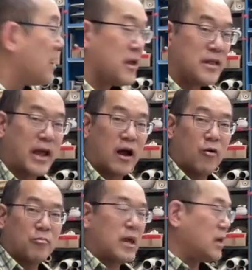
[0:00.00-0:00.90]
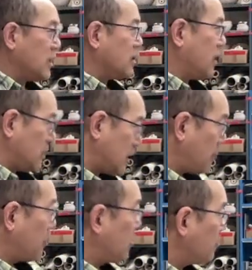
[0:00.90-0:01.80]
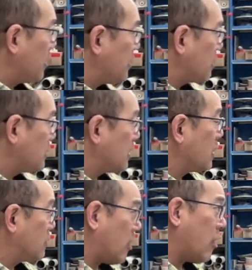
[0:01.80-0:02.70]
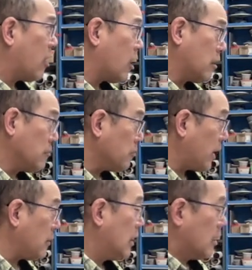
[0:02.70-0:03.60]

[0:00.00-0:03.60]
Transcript: Now, making like that beer belly thing is hard, right?